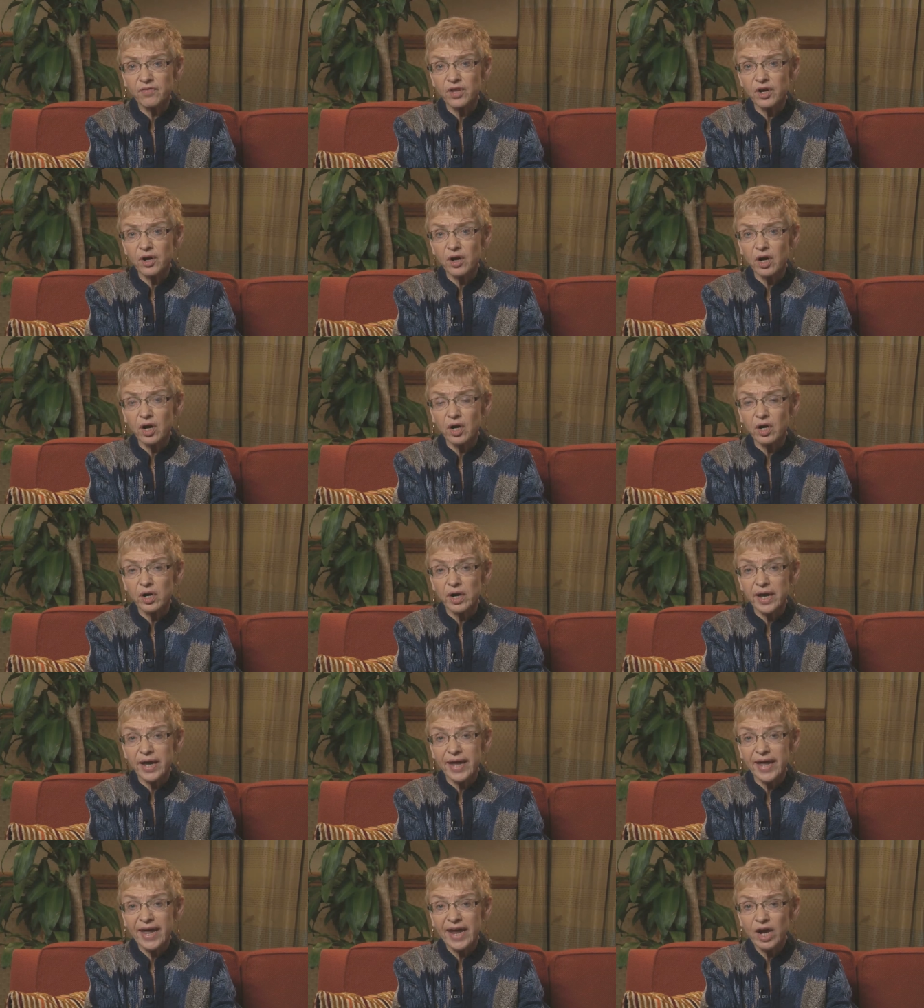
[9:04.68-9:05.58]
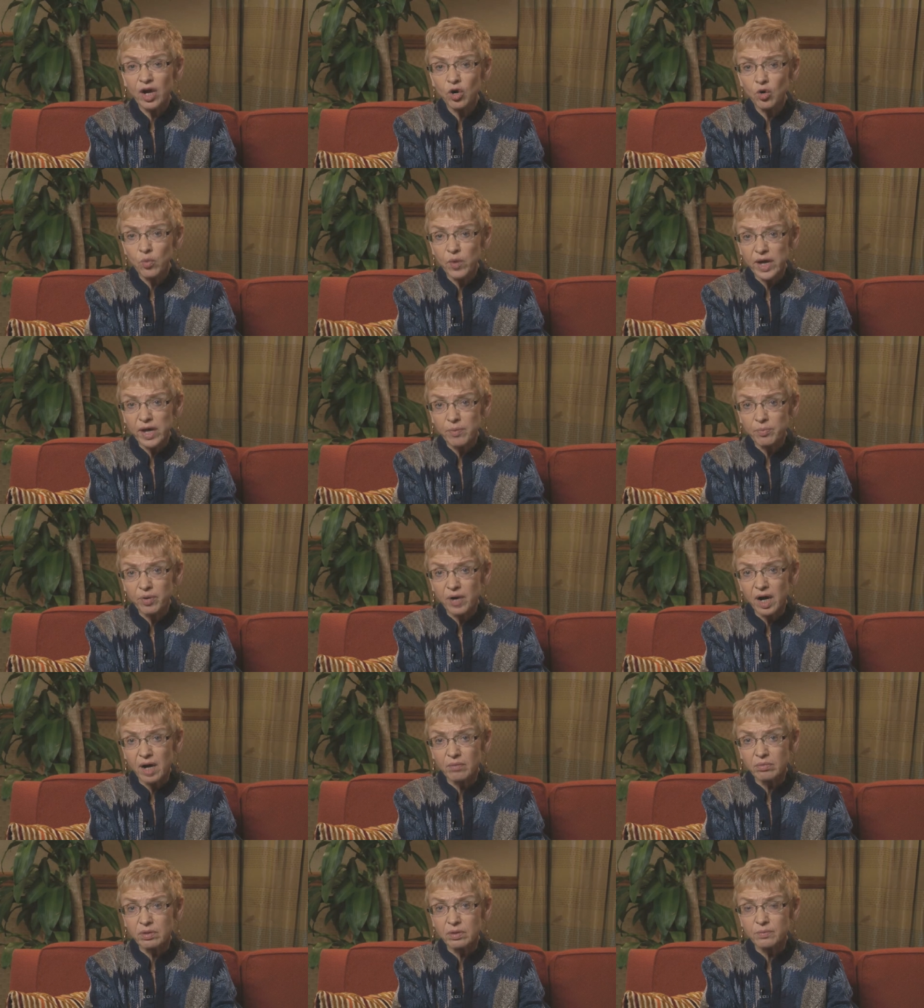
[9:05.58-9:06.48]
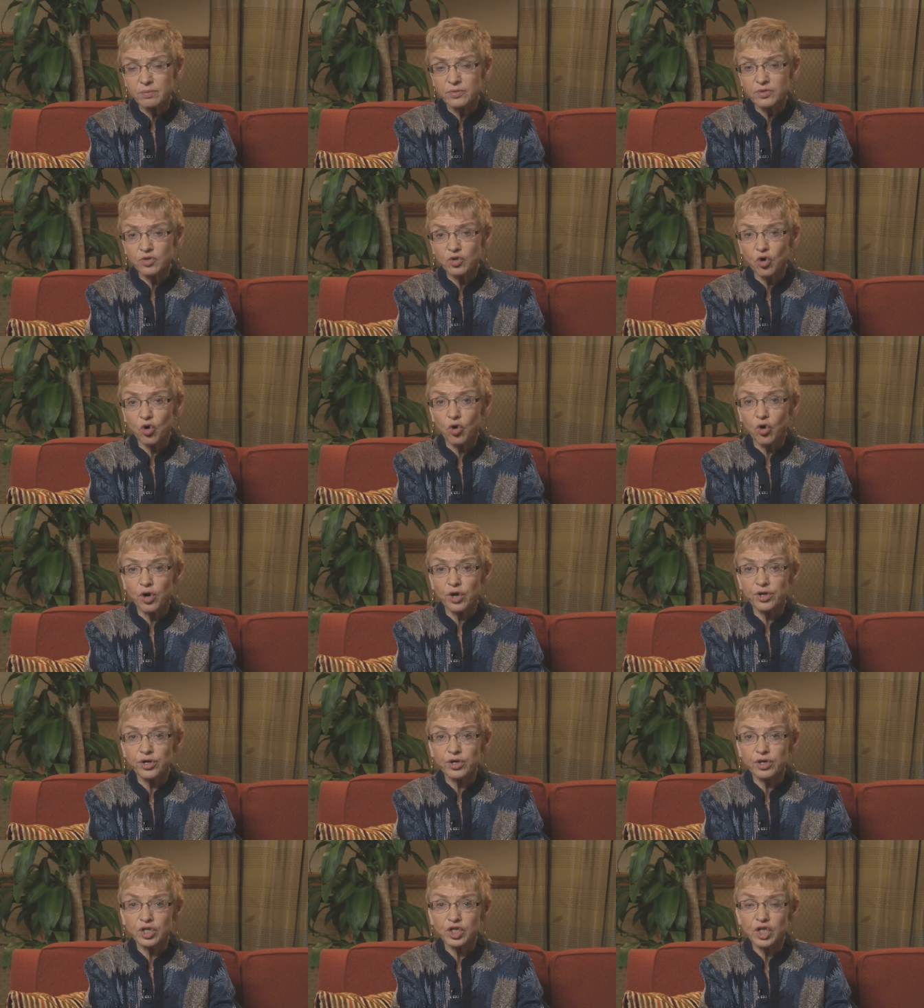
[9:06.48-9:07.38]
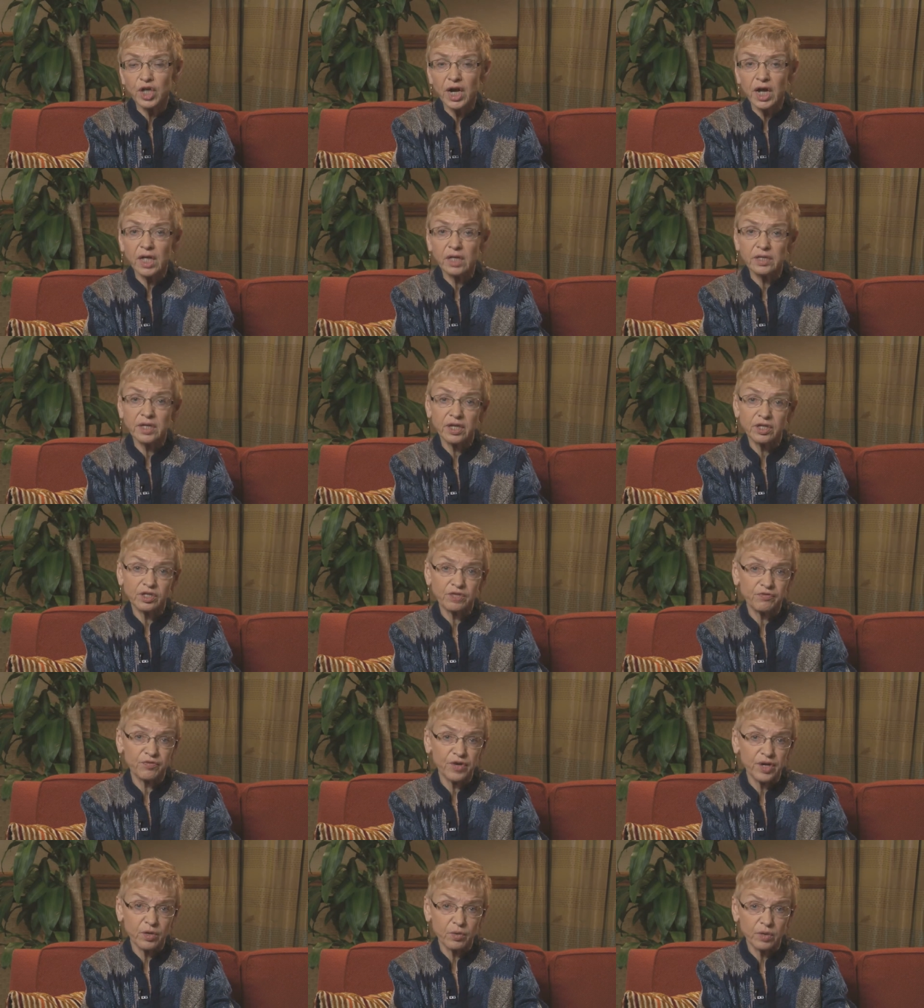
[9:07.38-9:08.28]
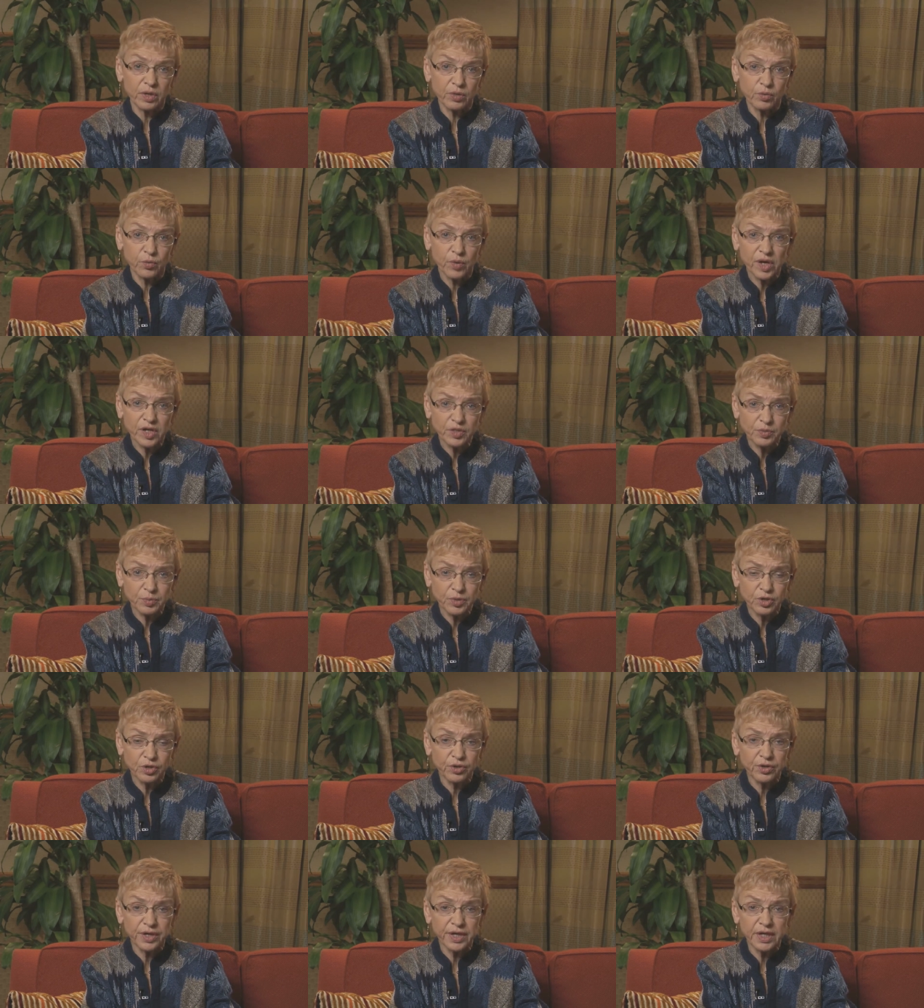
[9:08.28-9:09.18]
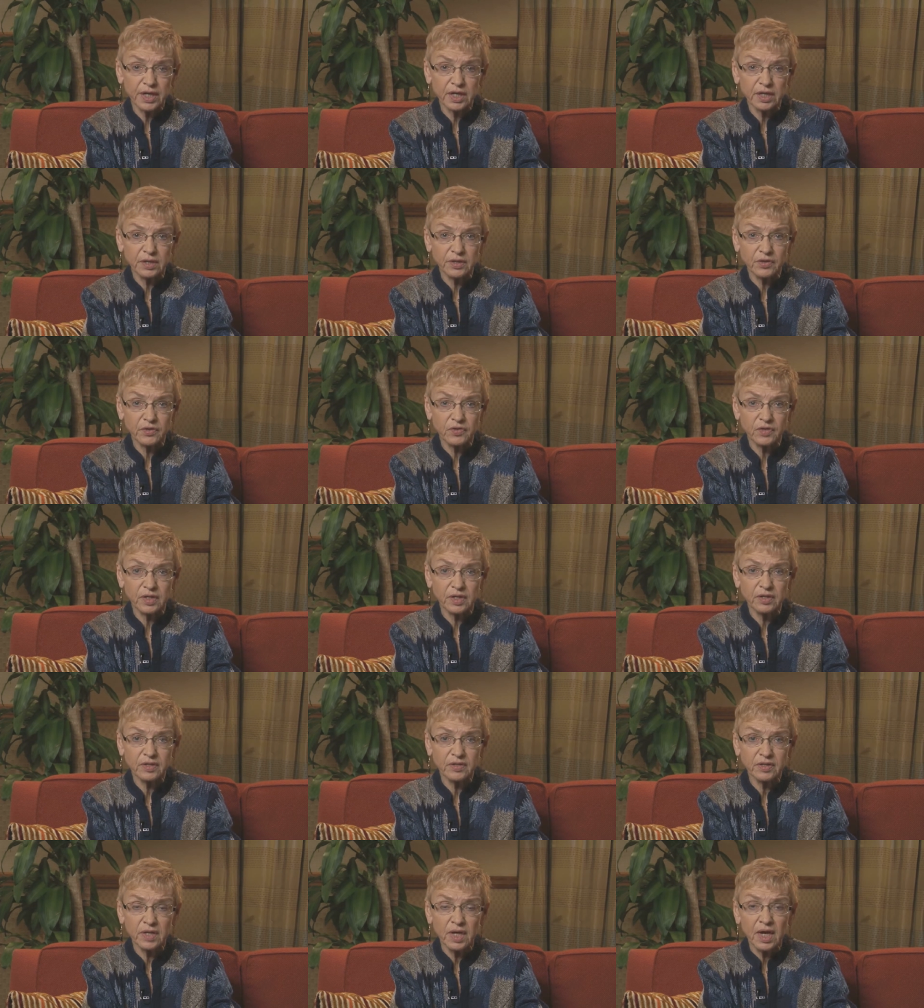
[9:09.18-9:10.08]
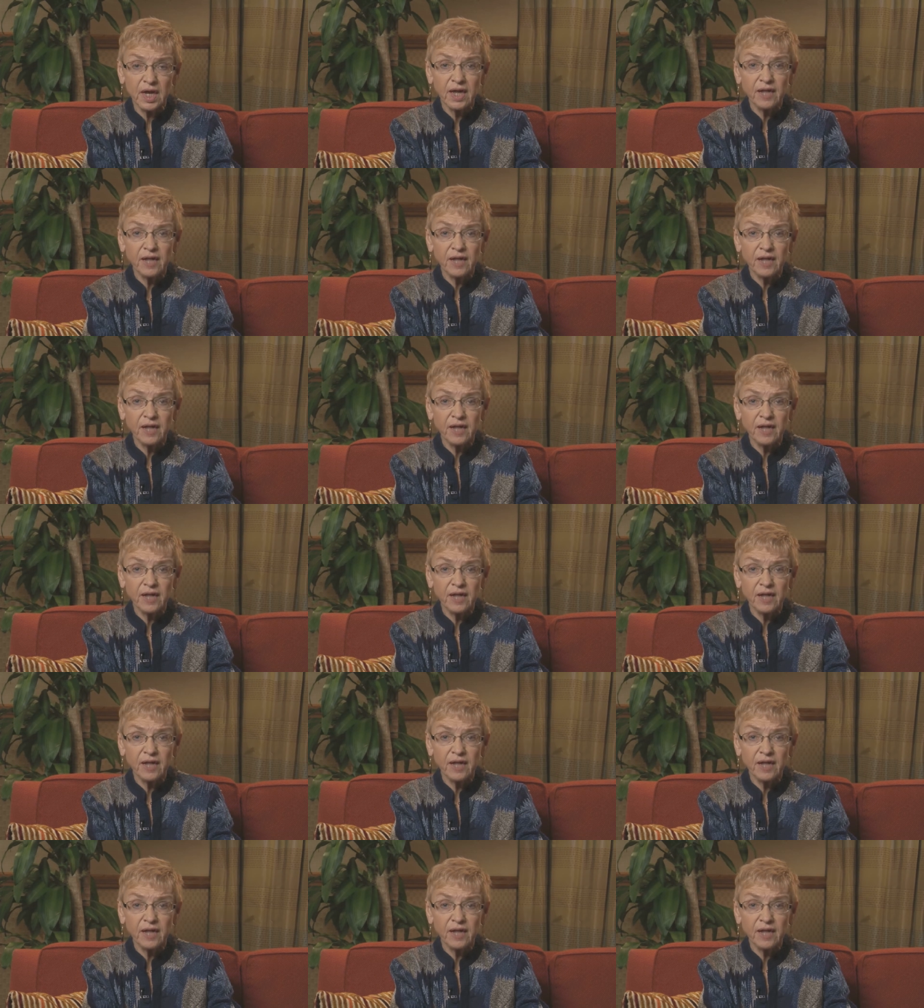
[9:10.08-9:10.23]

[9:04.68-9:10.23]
there are airway problems or your child gets frequent respiratory illnesses,